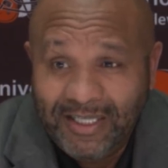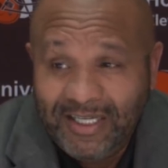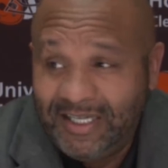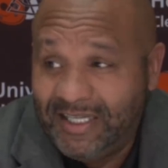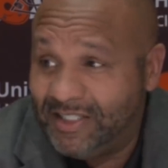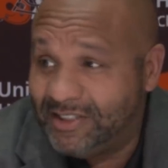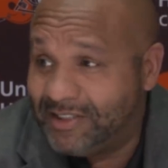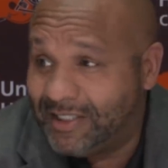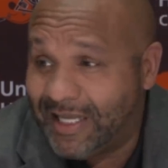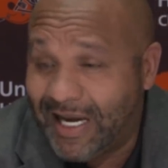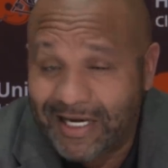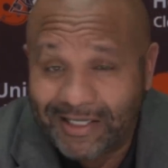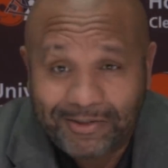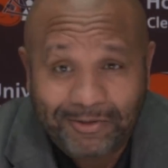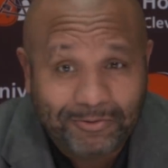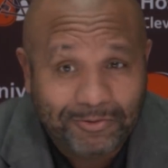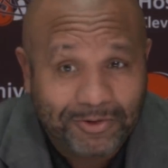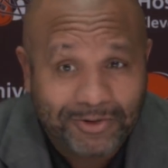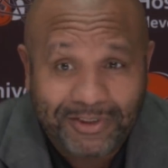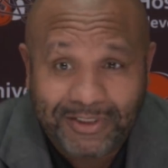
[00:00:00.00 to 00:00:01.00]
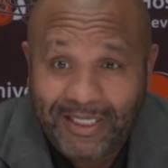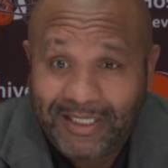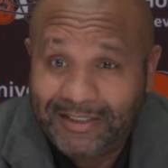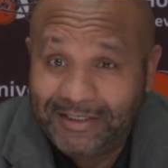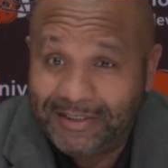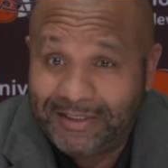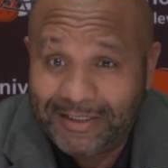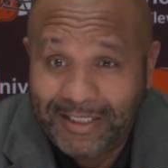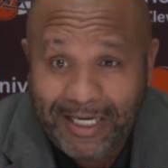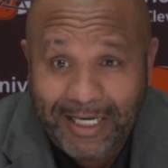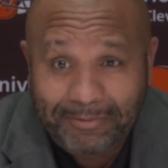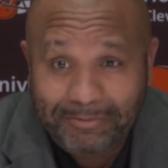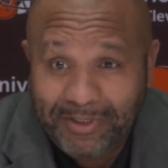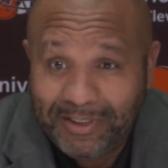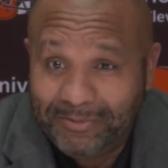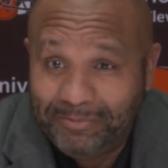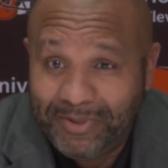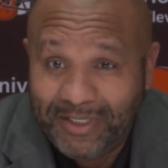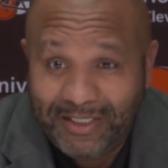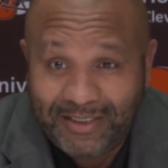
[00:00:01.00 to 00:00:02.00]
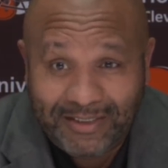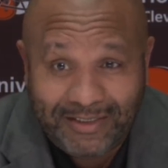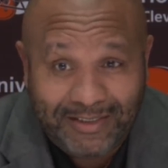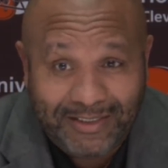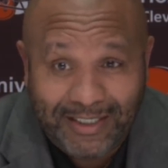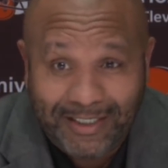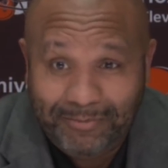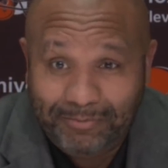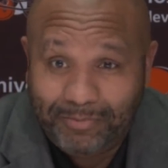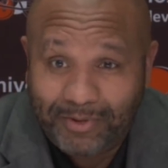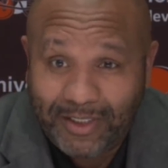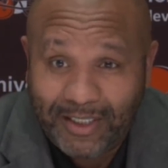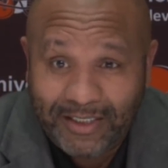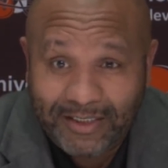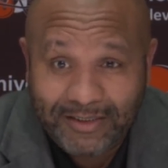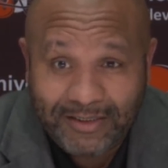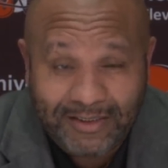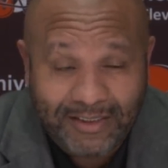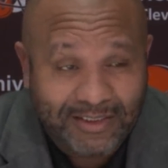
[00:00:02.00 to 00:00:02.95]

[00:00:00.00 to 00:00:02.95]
His locker will stay the same. It'll be in the same place.